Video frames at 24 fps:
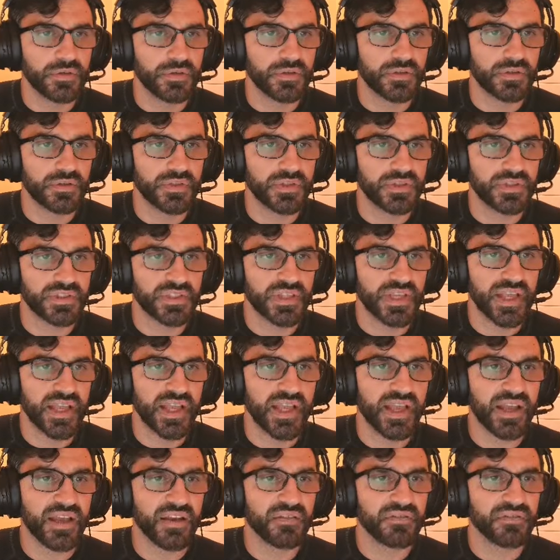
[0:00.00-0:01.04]
Let's
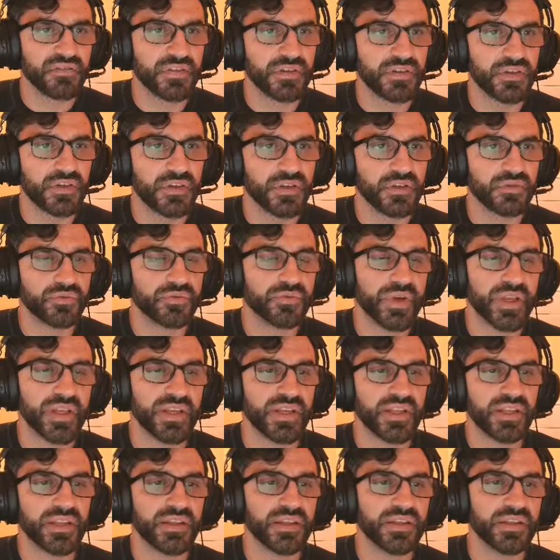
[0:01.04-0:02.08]
have a
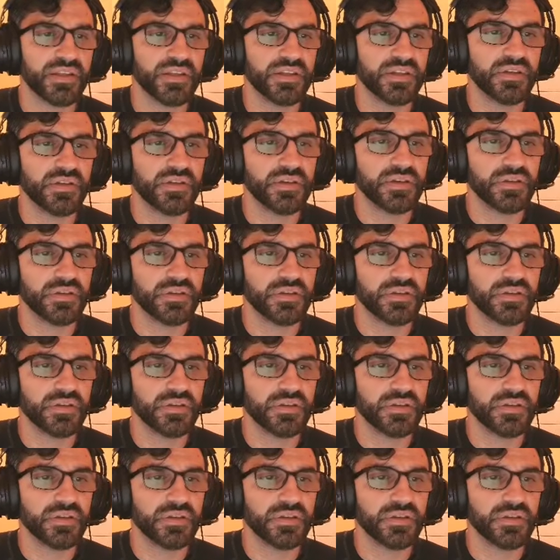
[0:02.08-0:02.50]
rating here